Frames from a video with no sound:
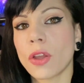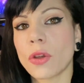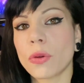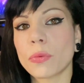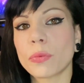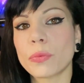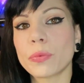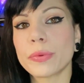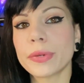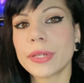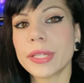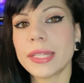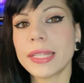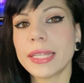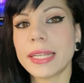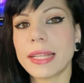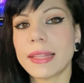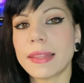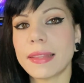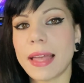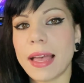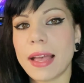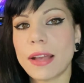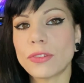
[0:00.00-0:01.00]
really
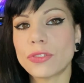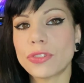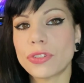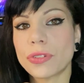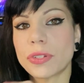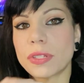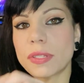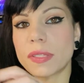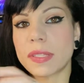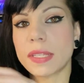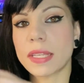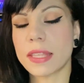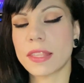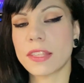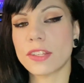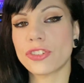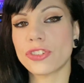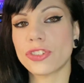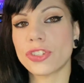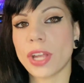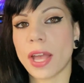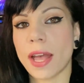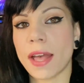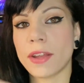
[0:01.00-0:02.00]
allowed you to see the
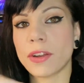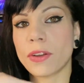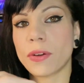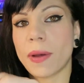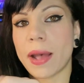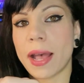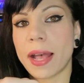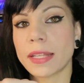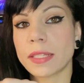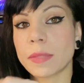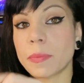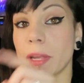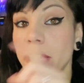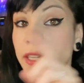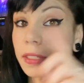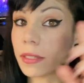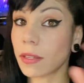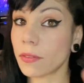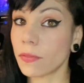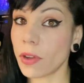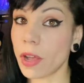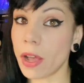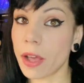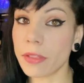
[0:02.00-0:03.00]
shadow aspect
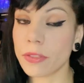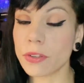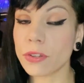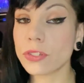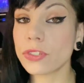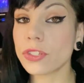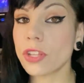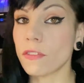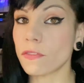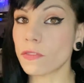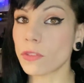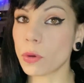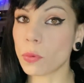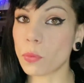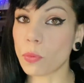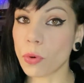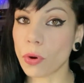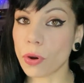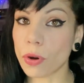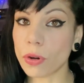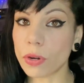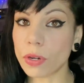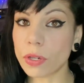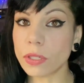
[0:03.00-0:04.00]
of others, of the
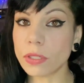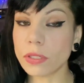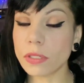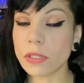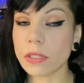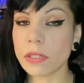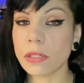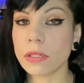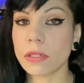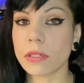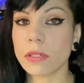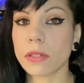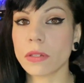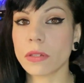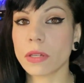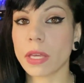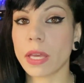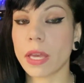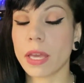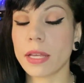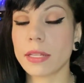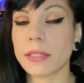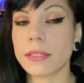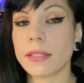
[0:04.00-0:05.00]
world,
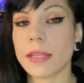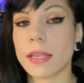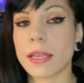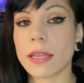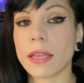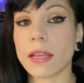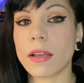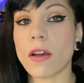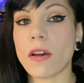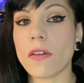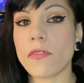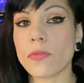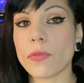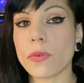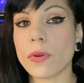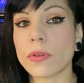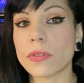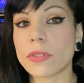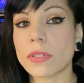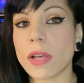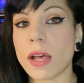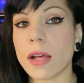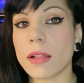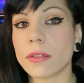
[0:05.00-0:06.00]
okay? Taking off
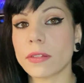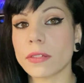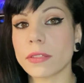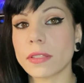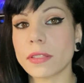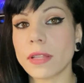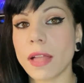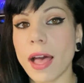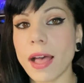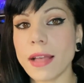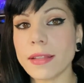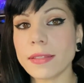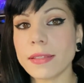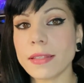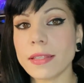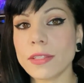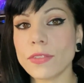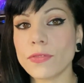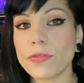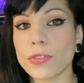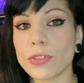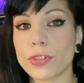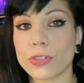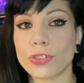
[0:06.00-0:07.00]
rose-colored
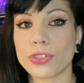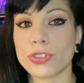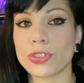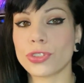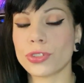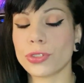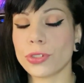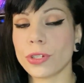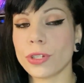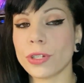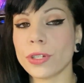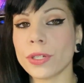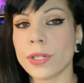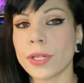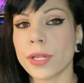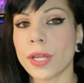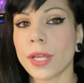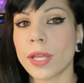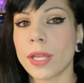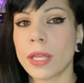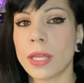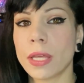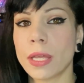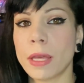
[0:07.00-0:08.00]
glasses for sure,
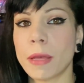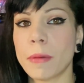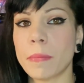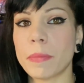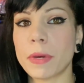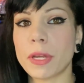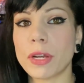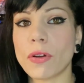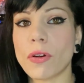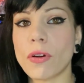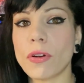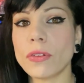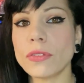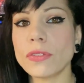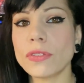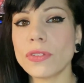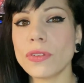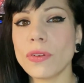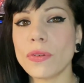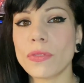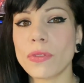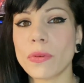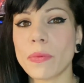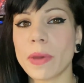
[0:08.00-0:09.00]
but
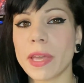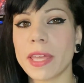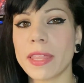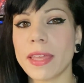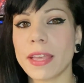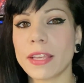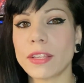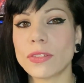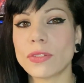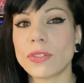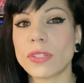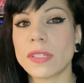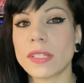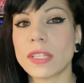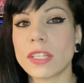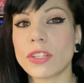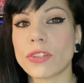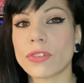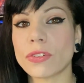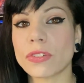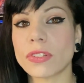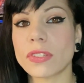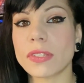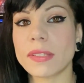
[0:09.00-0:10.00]
also the way that you see
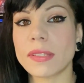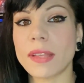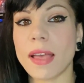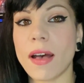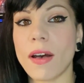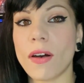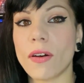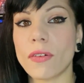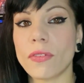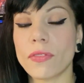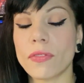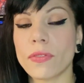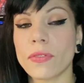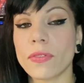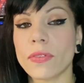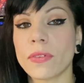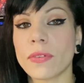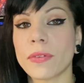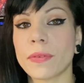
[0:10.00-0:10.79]
yourself.